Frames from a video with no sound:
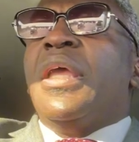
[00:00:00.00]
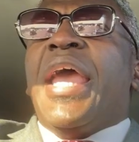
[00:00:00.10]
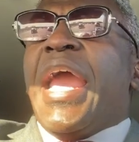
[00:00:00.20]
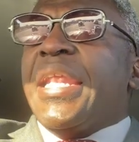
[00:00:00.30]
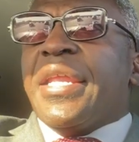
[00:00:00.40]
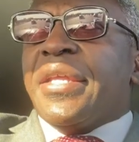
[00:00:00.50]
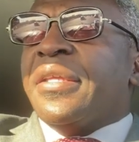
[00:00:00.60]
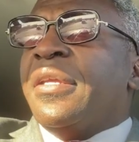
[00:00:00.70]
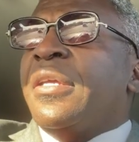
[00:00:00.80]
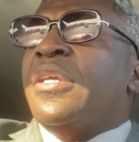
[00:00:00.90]
Hated it.
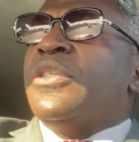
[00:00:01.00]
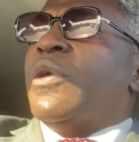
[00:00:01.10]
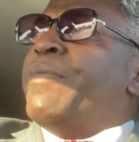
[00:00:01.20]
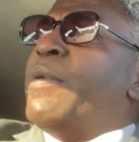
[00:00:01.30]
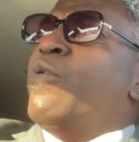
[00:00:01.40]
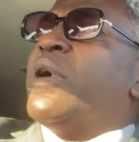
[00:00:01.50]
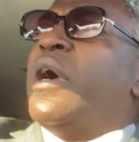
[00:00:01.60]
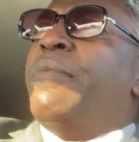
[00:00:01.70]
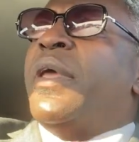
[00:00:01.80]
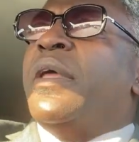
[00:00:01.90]
So people will
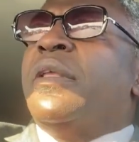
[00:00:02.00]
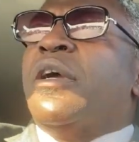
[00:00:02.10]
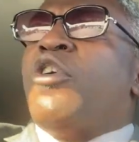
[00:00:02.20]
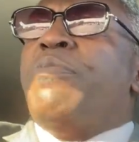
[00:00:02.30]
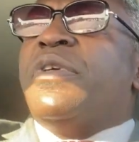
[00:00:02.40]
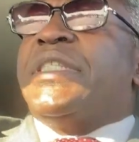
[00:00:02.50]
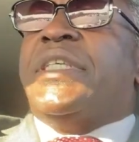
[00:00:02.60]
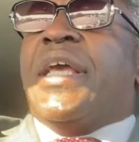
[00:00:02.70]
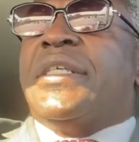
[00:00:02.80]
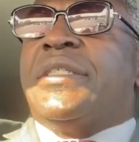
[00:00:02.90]
come in, a group of
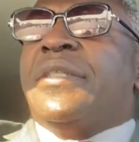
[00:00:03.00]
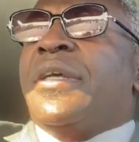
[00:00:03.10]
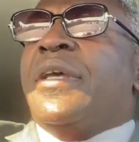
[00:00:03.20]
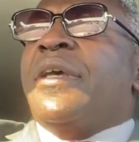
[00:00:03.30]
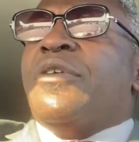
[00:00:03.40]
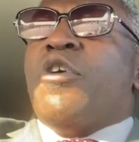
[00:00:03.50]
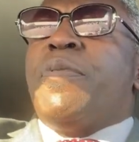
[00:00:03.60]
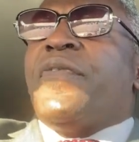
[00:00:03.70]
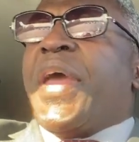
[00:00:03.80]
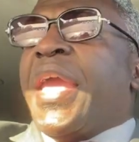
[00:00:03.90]
six, group
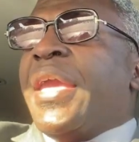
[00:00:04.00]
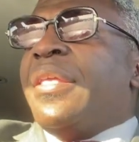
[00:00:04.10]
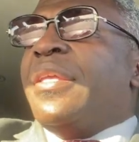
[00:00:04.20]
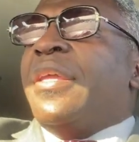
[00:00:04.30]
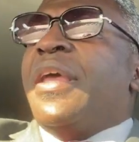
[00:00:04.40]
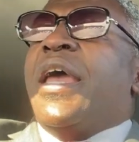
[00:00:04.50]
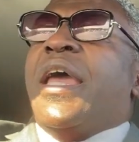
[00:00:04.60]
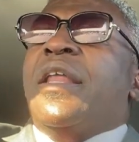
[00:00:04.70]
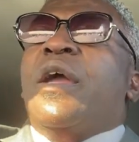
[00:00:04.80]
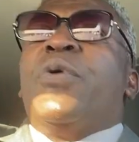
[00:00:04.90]
of eight,
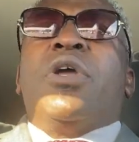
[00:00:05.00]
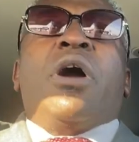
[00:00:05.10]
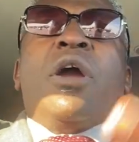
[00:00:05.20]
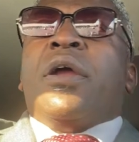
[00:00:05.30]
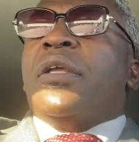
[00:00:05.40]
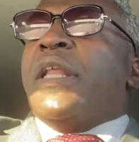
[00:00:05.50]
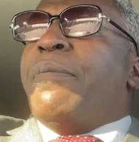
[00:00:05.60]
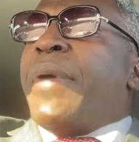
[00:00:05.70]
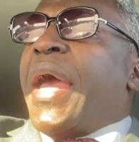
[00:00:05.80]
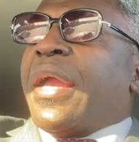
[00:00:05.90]
and here we are in the
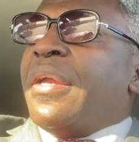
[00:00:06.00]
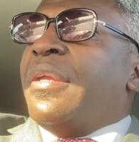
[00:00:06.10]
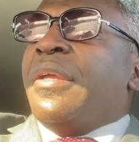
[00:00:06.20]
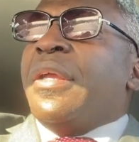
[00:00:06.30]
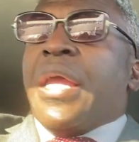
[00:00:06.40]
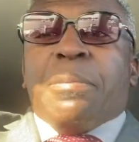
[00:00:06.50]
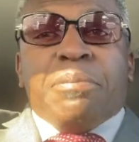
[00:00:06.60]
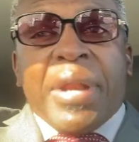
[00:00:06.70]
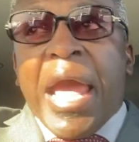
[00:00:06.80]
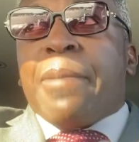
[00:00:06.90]
back.
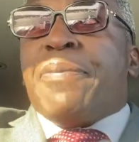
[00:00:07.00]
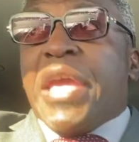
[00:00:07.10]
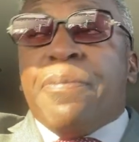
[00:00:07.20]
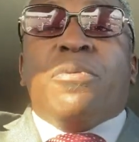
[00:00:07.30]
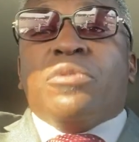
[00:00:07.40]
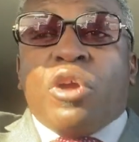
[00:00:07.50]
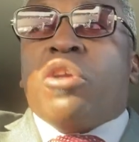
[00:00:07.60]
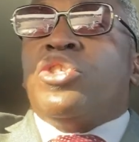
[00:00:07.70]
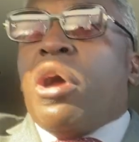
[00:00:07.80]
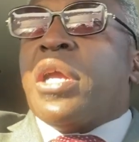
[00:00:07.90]
Black people
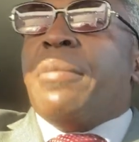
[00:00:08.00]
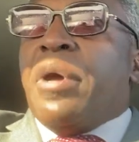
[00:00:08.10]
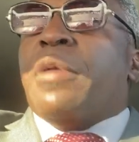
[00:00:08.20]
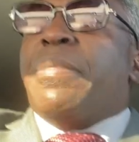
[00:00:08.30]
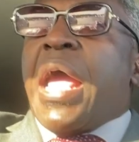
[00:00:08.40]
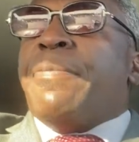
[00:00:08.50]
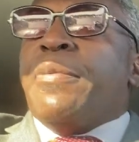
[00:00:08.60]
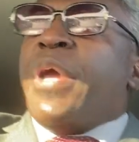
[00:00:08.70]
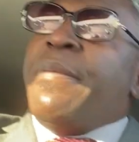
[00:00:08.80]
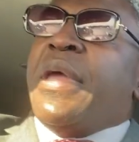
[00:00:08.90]
are talking among black
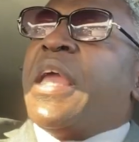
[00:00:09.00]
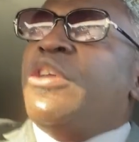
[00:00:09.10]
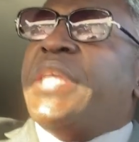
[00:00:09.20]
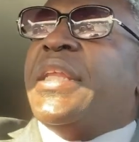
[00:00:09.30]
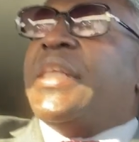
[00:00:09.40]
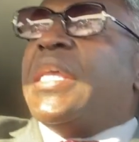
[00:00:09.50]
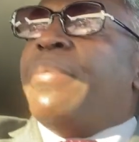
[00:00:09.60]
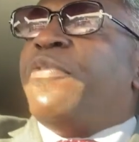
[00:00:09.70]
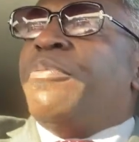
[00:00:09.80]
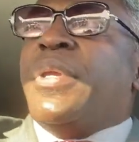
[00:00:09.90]
people. Hey, man, can you take that
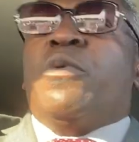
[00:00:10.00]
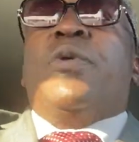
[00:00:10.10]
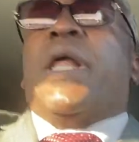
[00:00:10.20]
table for me? And we're